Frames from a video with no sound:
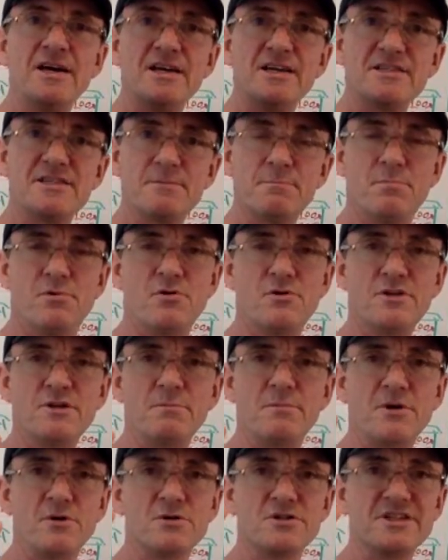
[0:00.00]
is
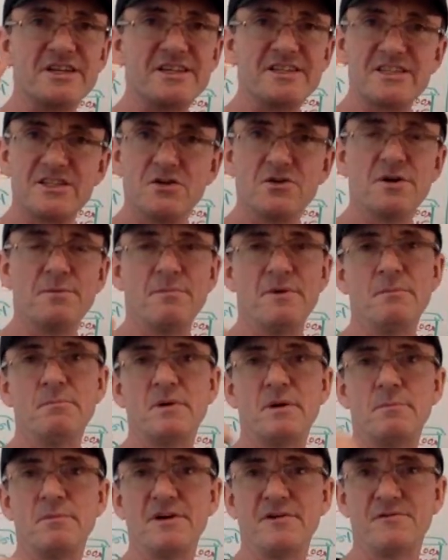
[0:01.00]
important because I still
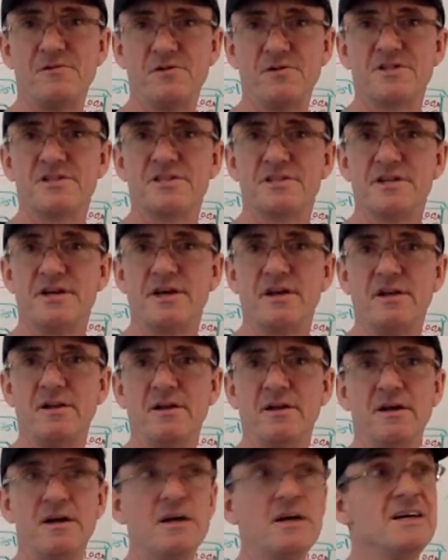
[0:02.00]
remember my first sale.